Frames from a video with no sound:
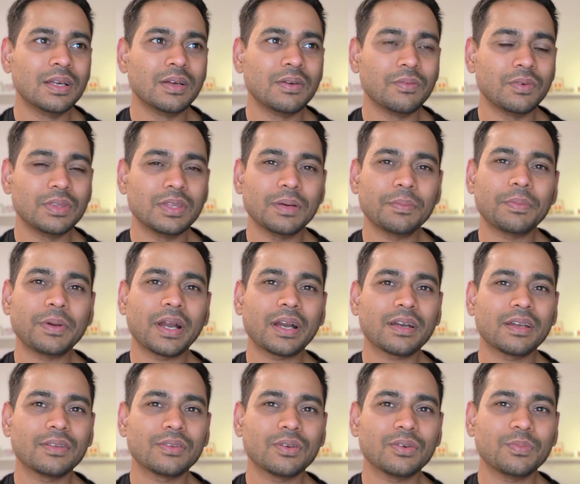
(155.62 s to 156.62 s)
with the
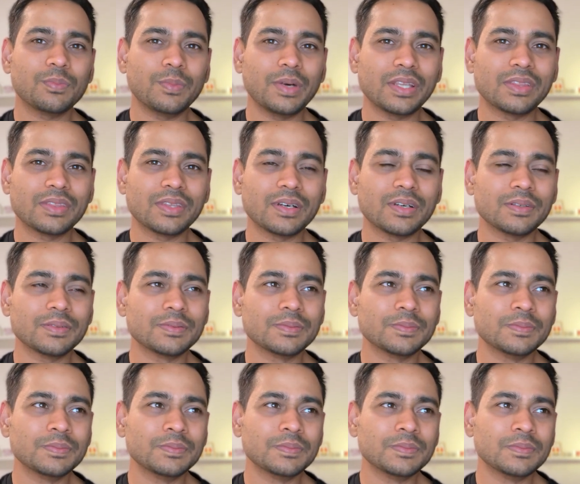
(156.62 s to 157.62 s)
practice of metta
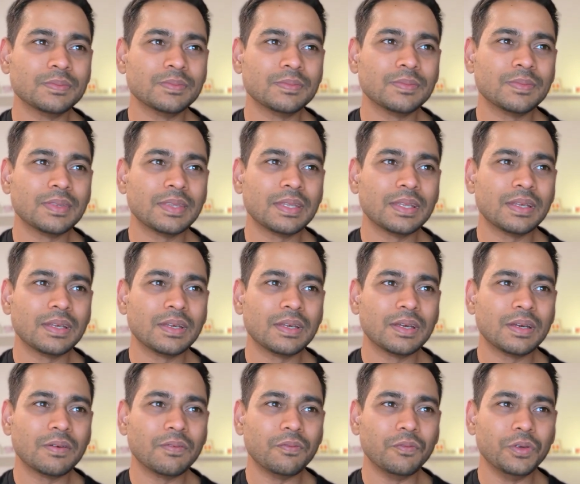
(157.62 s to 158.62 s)

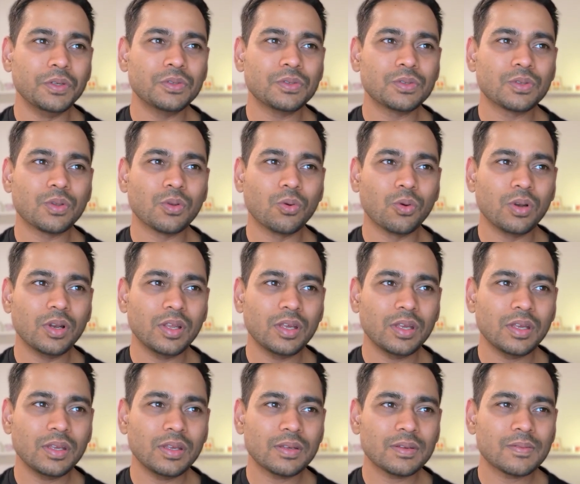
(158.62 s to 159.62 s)
we
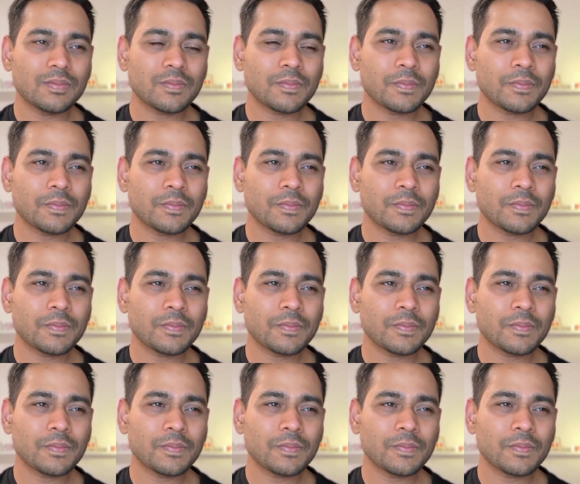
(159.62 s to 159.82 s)
slowly